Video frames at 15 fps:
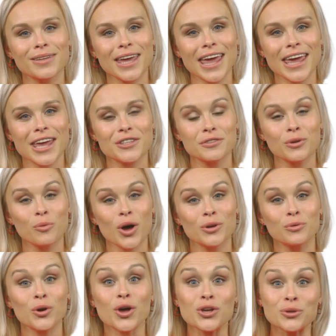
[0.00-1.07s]
Hey
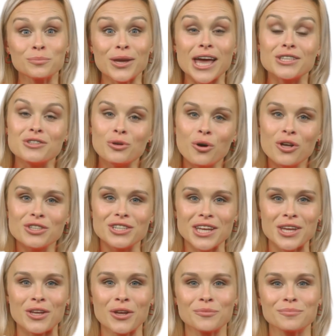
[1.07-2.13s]
everyone, welcome back to our
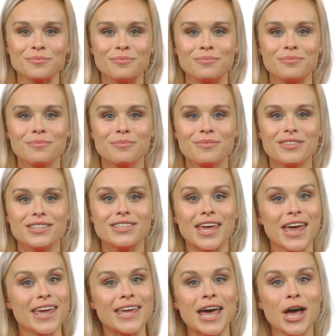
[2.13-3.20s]
channel.
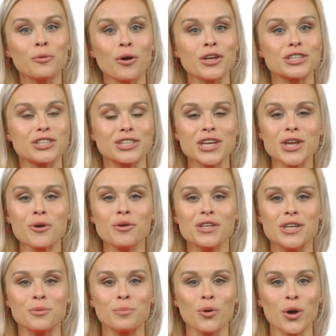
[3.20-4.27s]
Today, I want to share
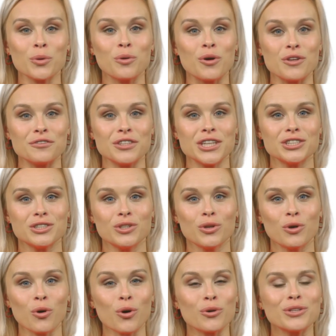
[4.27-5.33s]
with you more motivational
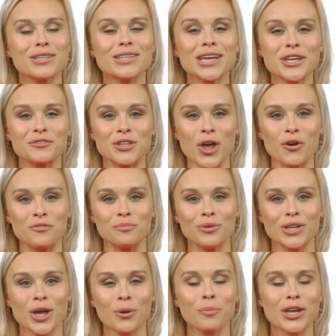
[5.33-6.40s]
quotes that have helped
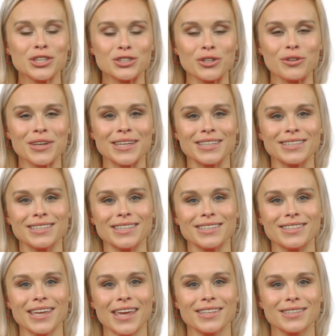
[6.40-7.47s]
me on my journey to
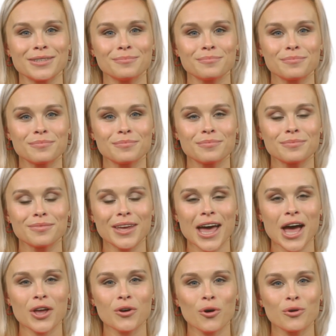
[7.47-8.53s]
success.
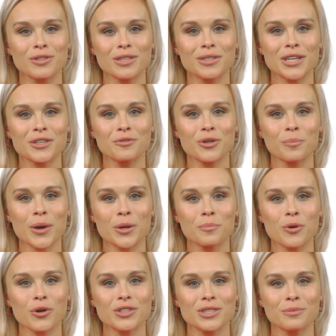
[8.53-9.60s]
I'll also give you my
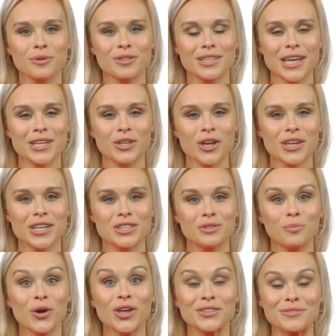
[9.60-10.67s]
personal take on
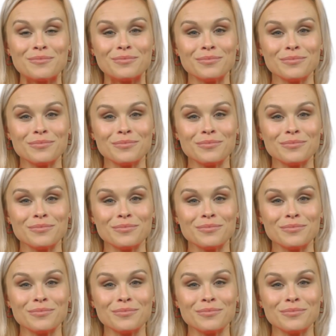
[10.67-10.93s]
each one.